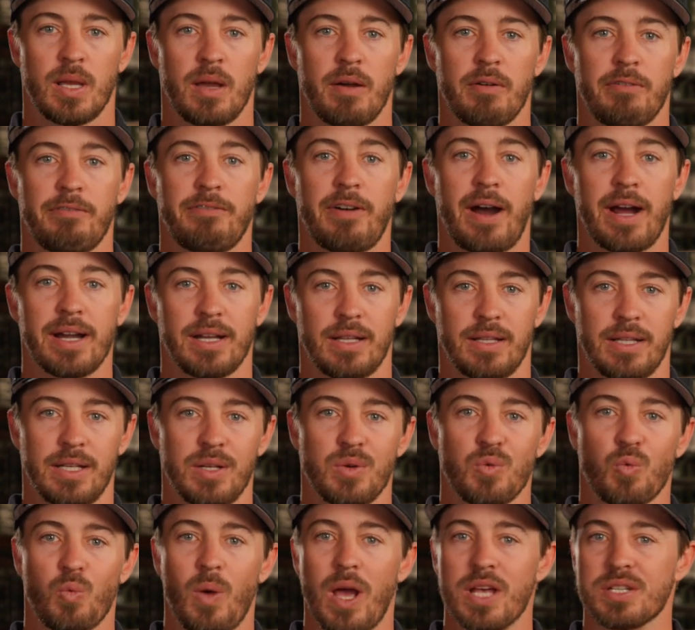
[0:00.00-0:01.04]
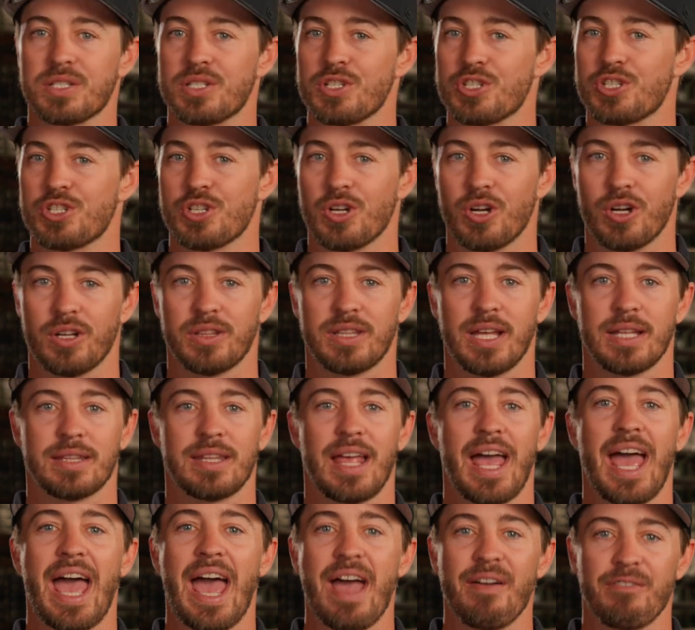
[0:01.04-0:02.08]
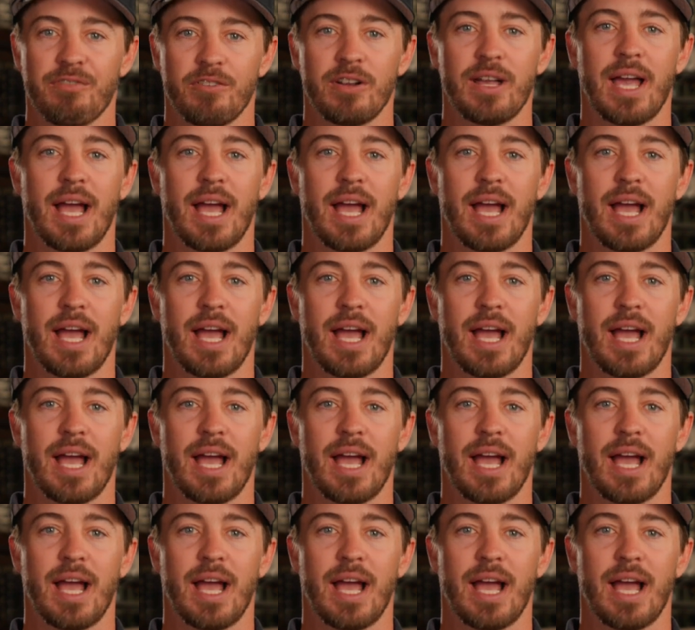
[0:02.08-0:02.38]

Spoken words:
Finally, rest assured that every